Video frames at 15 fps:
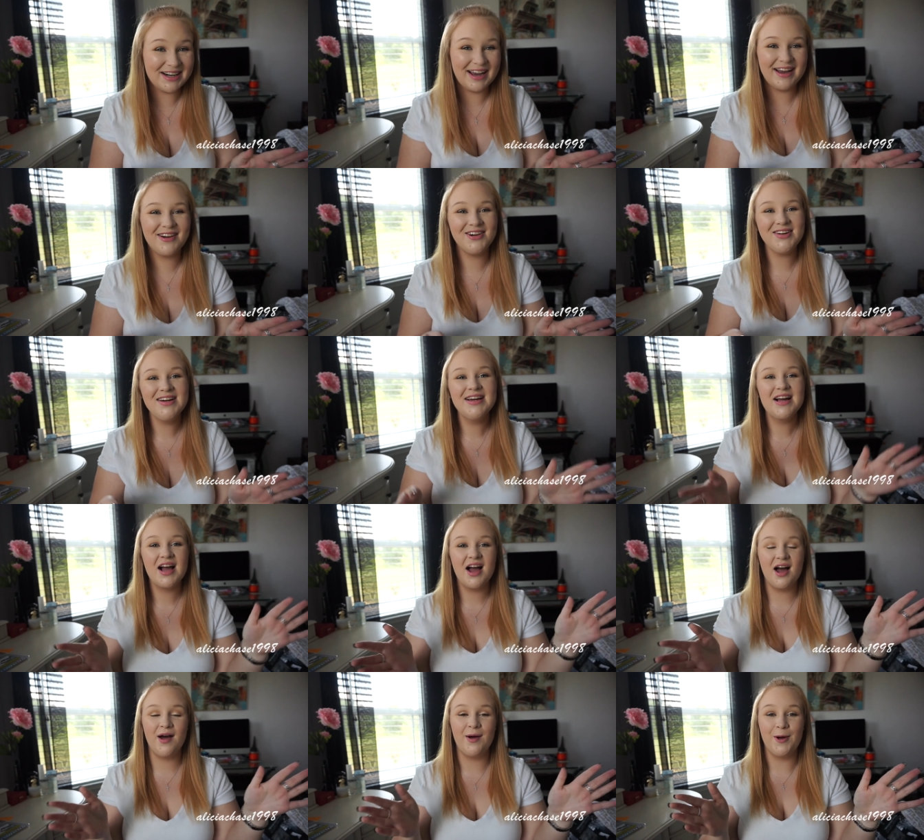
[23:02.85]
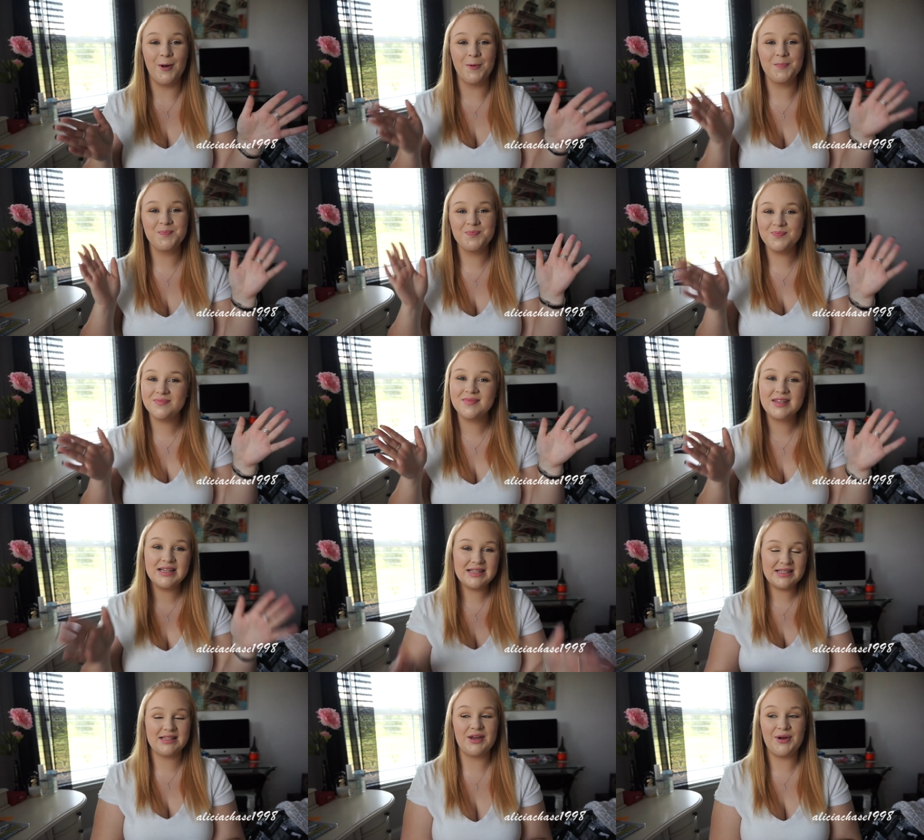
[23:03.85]
now.
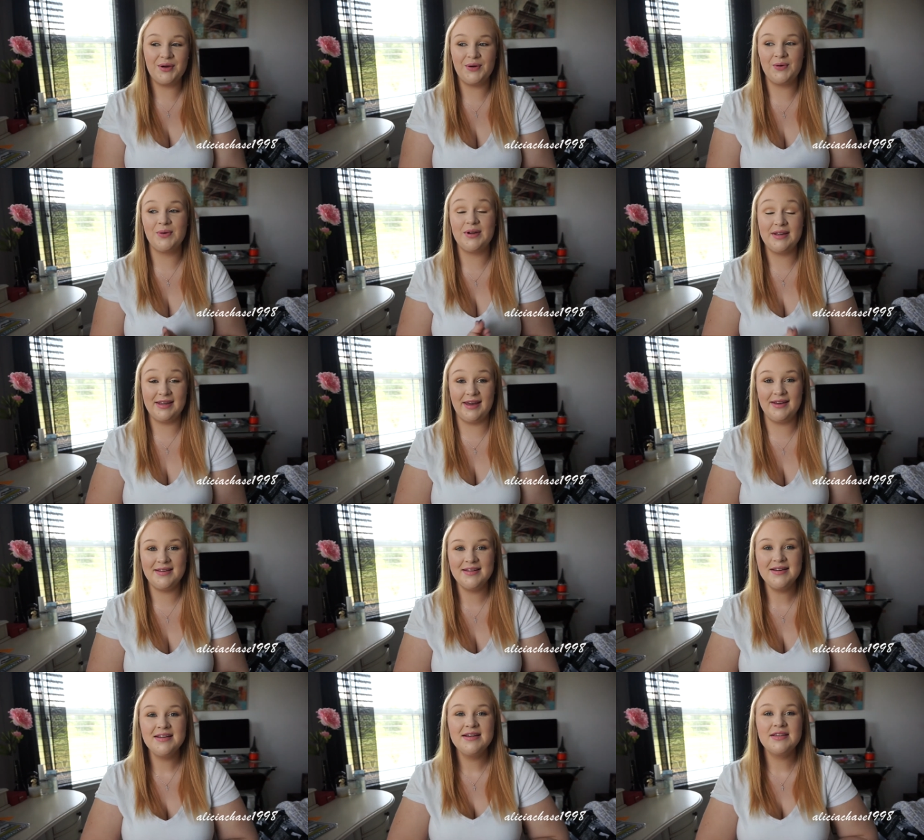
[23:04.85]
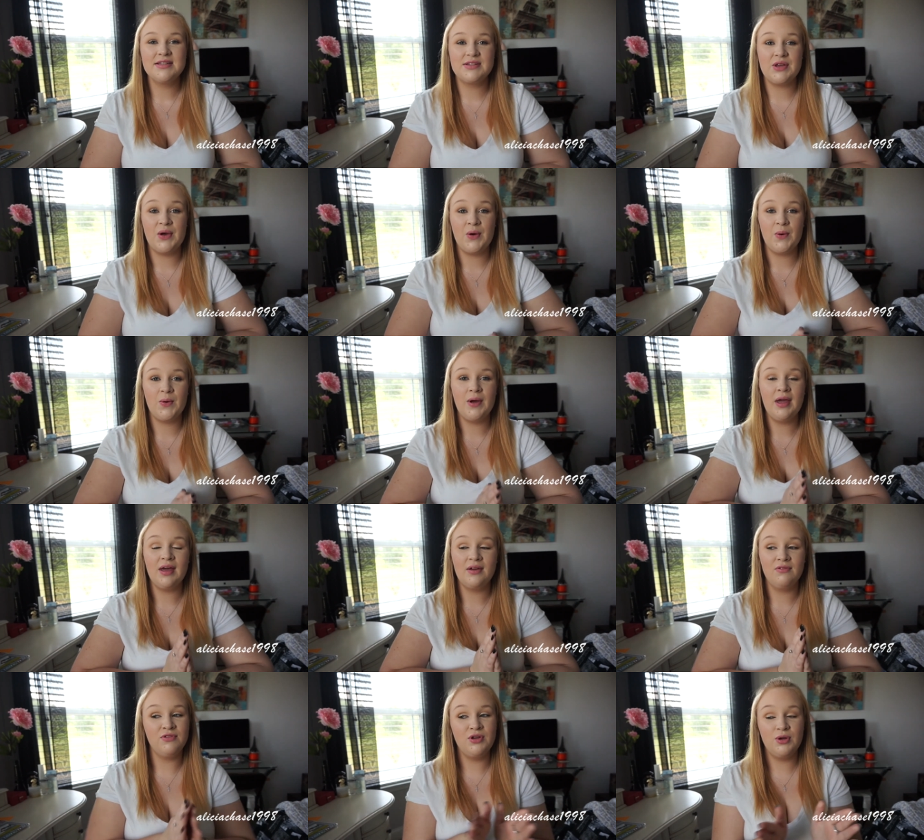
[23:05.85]
So yeah, so
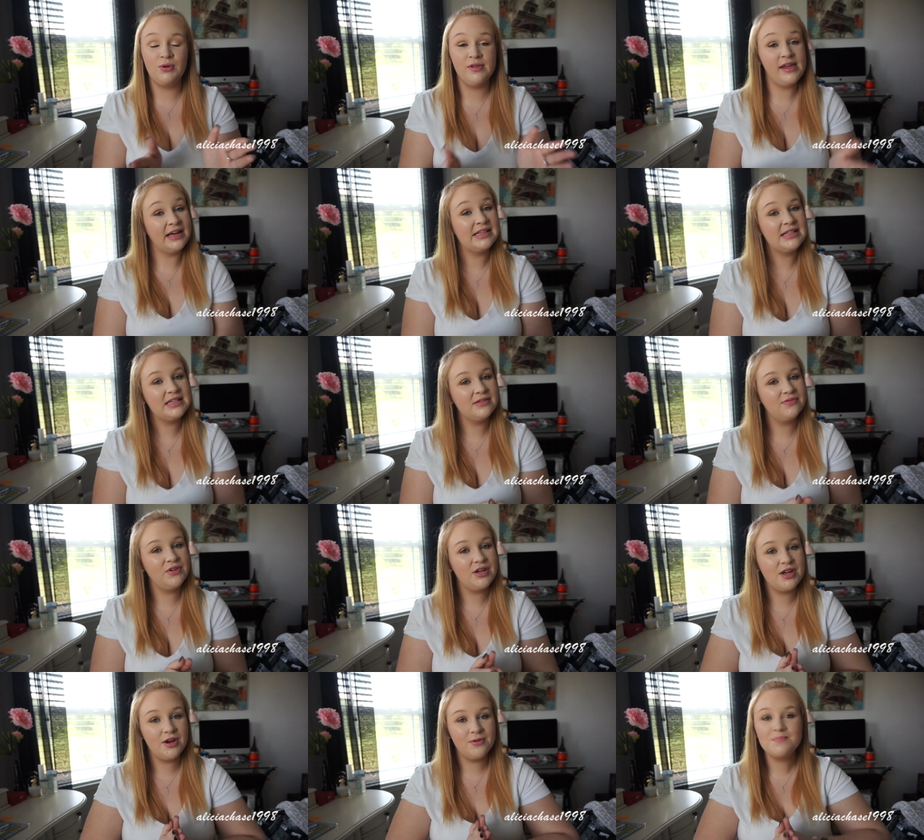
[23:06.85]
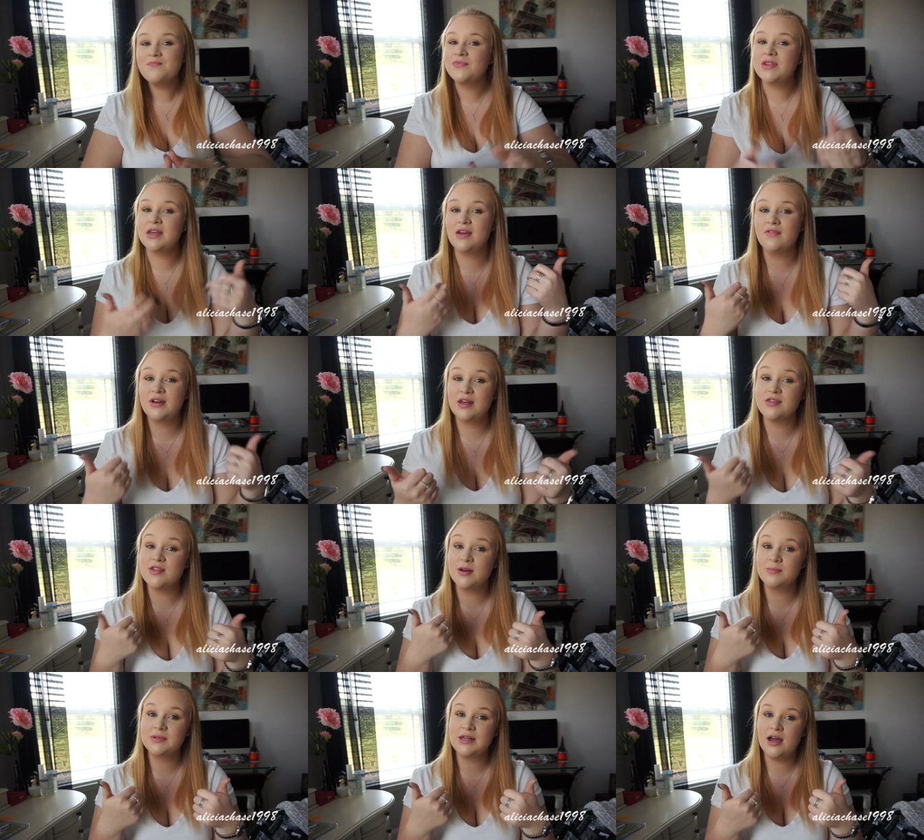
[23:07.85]
if you like this video, then give it a
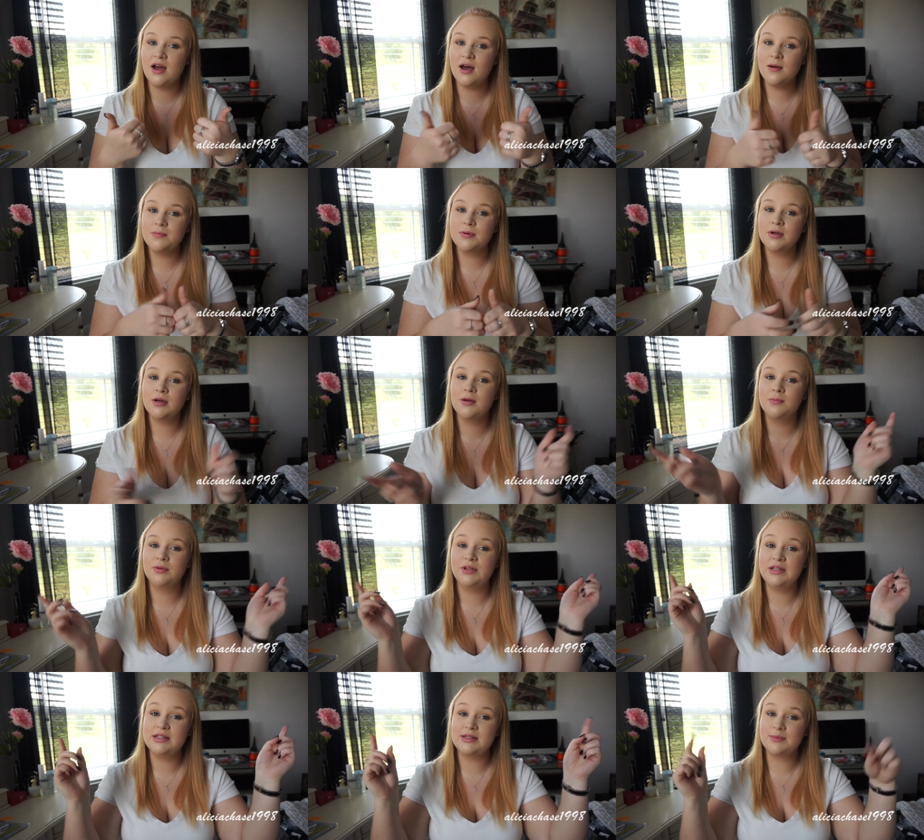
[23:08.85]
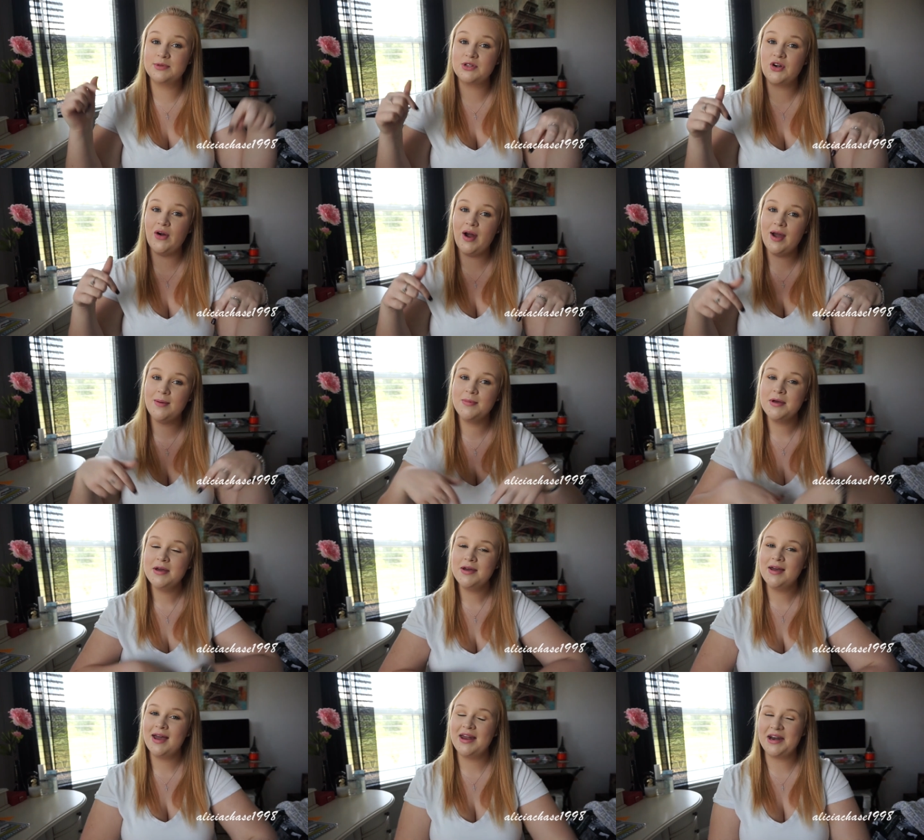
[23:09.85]
thumbs up, please subscribe,
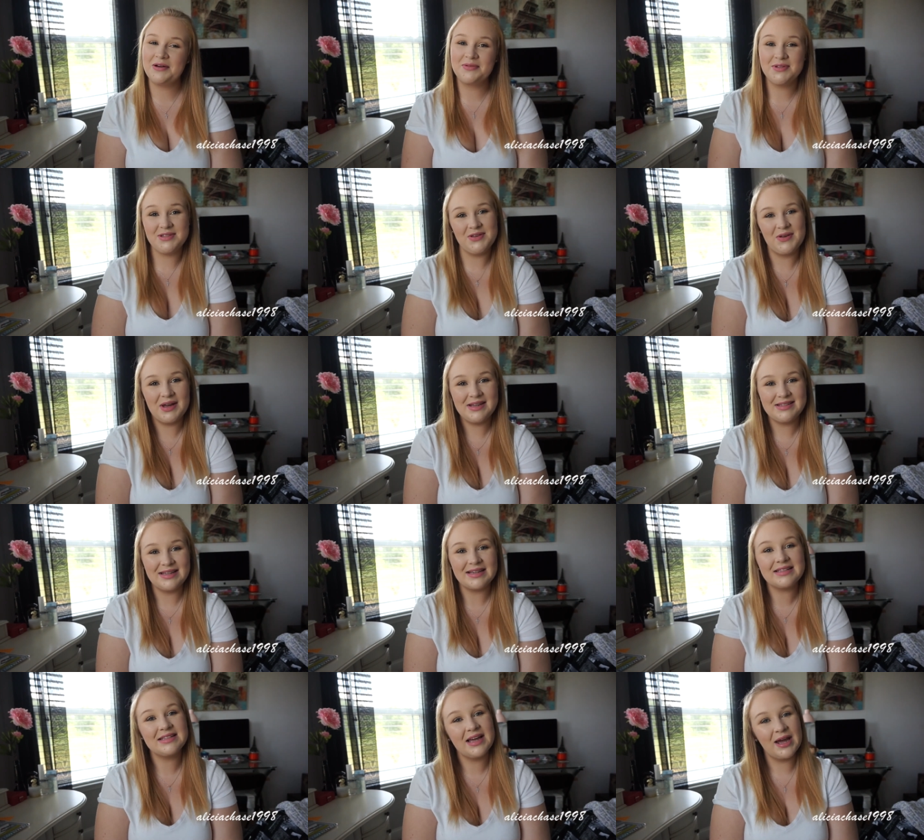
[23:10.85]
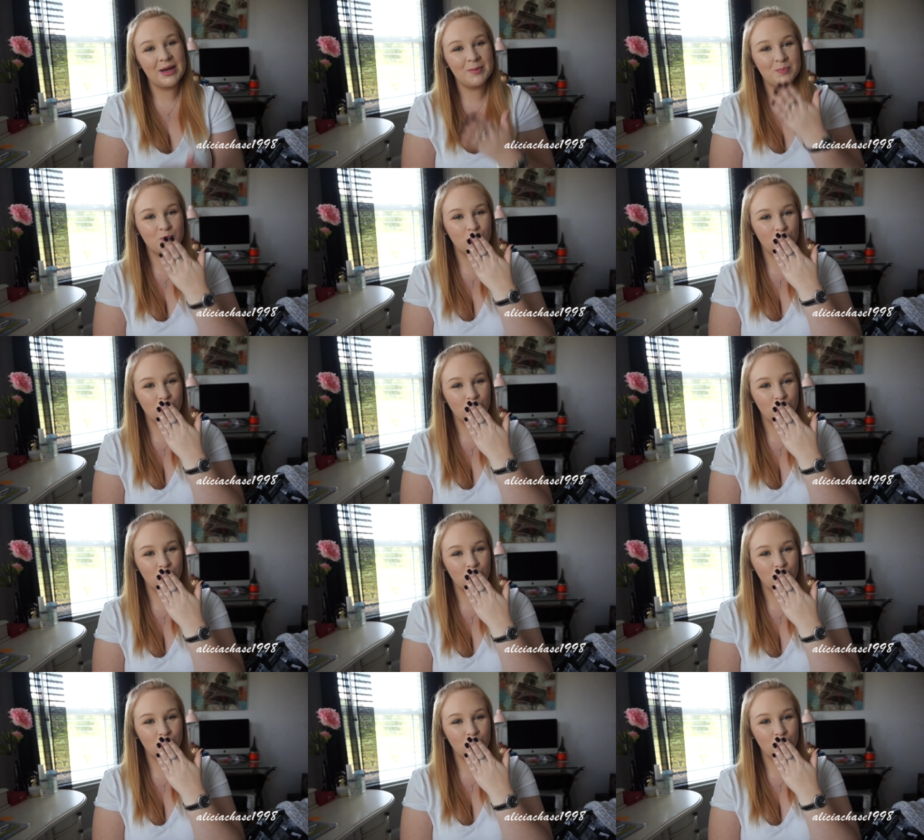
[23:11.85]
and I will see you guys next time.